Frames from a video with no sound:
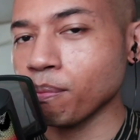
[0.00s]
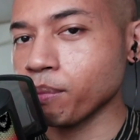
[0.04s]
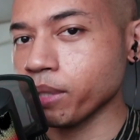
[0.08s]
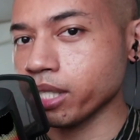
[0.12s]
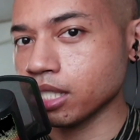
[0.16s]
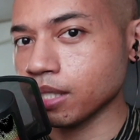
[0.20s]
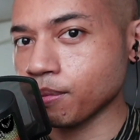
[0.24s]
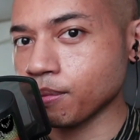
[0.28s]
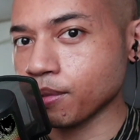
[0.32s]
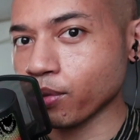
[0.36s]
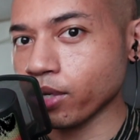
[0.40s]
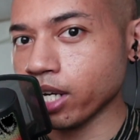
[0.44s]
Please
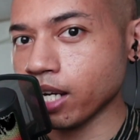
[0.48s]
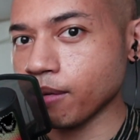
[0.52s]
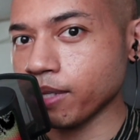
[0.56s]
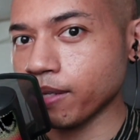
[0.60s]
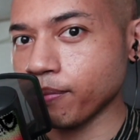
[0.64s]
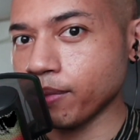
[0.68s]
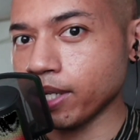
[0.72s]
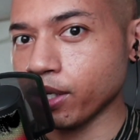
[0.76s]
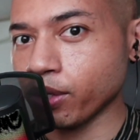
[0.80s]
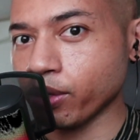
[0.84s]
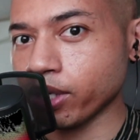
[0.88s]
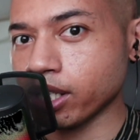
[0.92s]
subscribe. Let
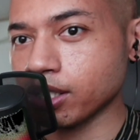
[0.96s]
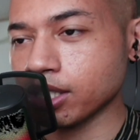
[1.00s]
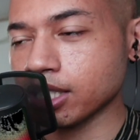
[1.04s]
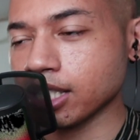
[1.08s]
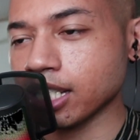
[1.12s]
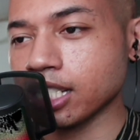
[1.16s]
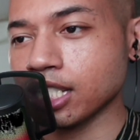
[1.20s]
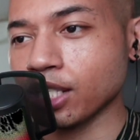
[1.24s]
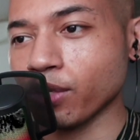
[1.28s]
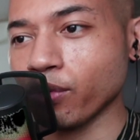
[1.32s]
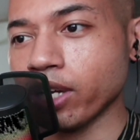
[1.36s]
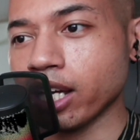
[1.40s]
me know what else I
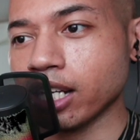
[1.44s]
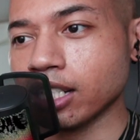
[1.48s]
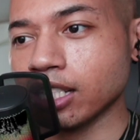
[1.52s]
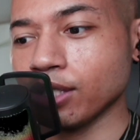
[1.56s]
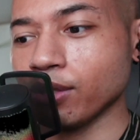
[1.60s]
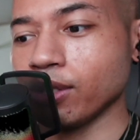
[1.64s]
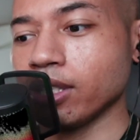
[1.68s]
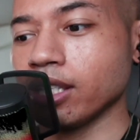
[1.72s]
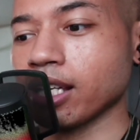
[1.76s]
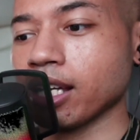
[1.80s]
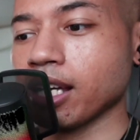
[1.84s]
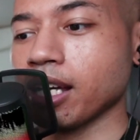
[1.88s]
should react to
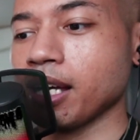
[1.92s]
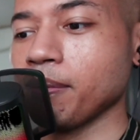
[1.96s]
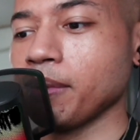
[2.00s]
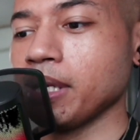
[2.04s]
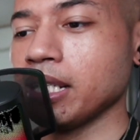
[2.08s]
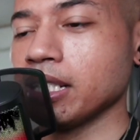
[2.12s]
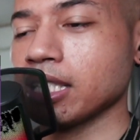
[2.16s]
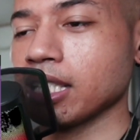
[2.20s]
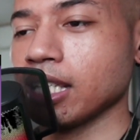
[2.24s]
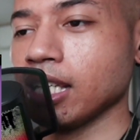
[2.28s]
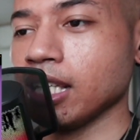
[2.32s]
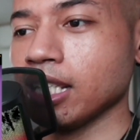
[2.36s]
in the
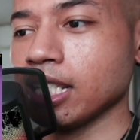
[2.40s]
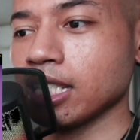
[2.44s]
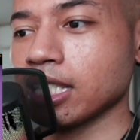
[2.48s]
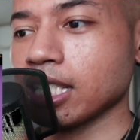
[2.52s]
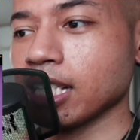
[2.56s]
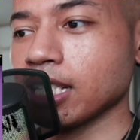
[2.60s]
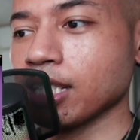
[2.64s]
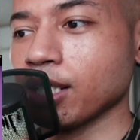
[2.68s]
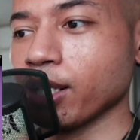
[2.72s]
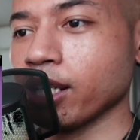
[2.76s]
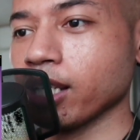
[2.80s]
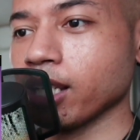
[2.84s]
comments, and let's
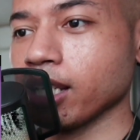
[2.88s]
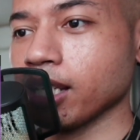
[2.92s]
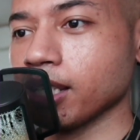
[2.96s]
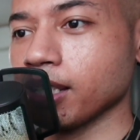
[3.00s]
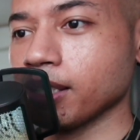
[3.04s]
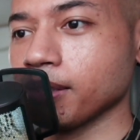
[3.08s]
get started.